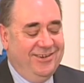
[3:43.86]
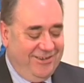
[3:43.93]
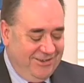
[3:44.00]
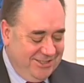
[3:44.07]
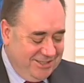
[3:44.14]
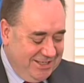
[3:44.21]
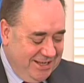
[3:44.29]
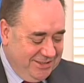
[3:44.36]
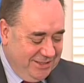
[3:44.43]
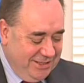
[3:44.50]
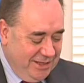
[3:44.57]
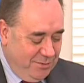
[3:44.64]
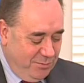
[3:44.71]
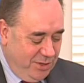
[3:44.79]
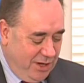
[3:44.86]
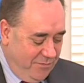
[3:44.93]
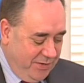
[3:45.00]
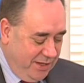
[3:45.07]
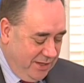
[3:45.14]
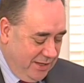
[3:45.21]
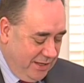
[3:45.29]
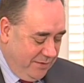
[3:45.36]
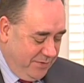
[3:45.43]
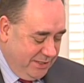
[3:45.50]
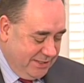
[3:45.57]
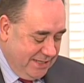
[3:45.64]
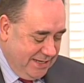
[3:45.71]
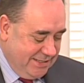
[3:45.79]
on Saturday, and we're having a
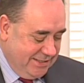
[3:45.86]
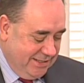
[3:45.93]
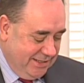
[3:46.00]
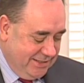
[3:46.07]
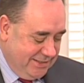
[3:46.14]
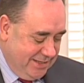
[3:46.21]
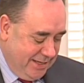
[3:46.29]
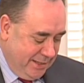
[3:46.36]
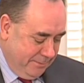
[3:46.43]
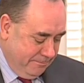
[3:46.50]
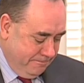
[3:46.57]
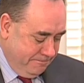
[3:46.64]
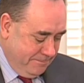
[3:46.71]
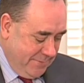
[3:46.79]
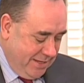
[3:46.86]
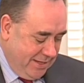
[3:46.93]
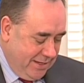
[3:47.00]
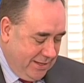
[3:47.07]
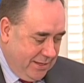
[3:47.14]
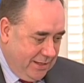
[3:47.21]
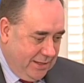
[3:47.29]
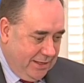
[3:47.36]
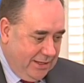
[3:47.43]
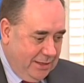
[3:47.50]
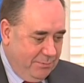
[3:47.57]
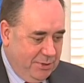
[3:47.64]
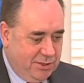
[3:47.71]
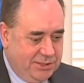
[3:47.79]
fantastic time.
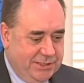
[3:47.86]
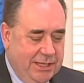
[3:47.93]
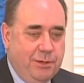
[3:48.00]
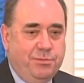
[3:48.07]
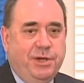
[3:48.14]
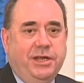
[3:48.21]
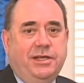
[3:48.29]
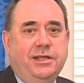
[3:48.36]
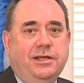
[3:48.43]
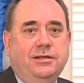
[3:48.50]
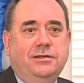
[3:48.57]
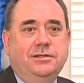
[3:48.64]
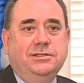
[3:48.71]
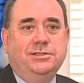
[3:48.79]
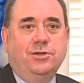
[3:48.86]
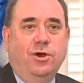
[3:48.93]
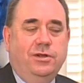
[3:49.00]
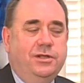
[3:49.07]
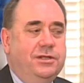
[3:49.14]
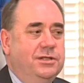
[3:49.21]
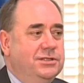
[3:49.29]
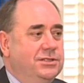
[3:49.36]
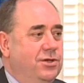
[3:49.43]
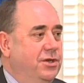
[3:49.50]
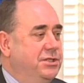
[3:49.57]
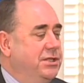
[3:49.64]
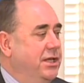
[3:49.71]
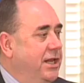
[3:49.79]
Because celebrating Scotland and
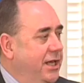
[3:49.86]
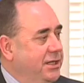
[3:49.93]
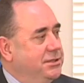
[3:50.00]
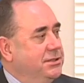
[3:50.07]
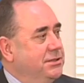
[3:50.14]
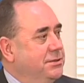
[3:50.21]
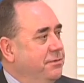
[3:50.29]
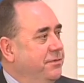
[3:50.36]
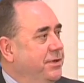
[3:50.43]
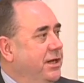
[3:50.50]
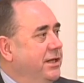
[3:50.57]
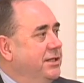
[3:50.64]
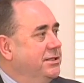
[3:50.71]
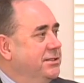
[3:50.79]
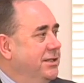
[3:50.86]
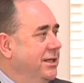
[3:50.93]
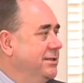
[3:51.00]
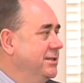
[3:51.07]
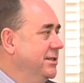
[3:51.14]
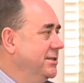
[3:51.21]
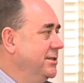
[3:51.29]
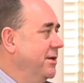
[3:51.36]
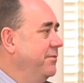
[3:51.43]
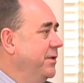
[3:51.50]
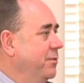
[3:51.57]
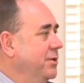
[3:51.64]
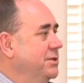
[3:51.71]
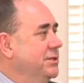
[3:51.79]
Scottish connections with the United States is
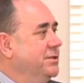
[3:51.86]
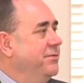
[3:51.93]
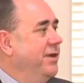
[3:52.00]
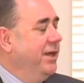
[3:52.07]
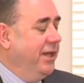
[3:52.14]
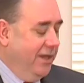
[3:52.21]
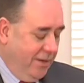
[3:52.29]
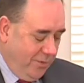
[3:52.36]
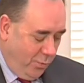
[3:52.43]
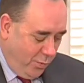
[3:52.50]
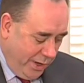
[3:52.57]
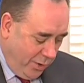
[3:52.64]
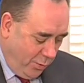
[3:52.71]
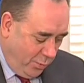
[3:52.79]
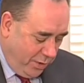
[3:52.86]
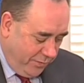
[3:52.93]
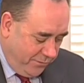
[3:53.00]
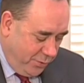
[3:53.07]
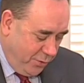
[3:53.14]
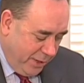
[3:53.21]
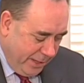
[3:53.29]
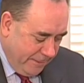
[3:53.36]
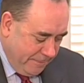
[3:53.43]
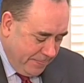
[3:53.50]
something which is very well worth doing.